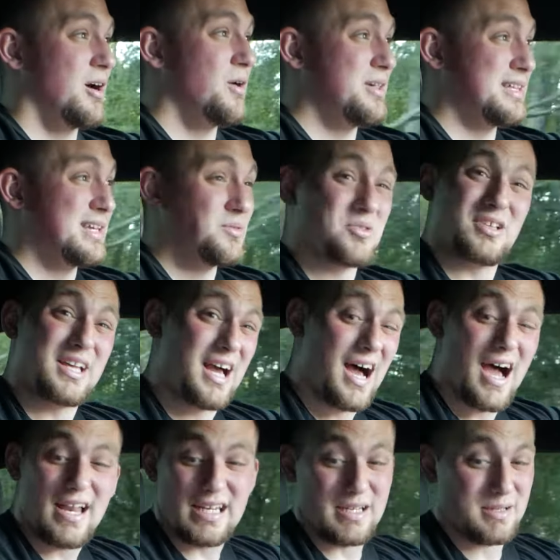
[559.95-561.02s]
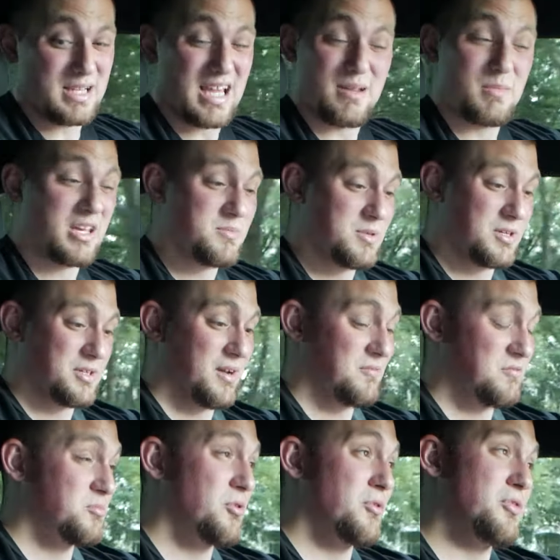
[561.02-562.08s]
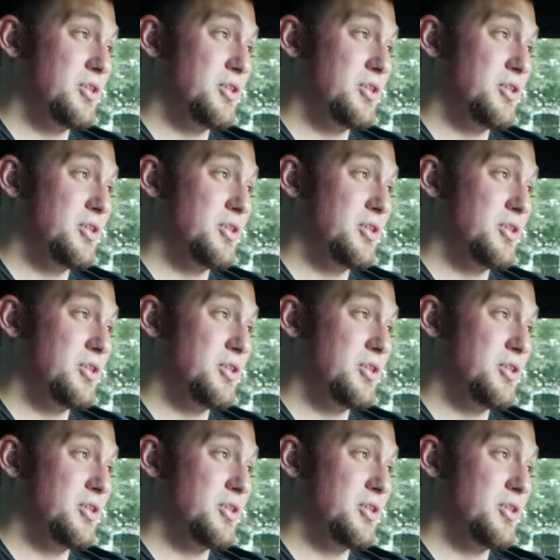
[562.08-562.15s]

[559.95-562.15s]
I always get really hot and it kind of makes me uncomfortable.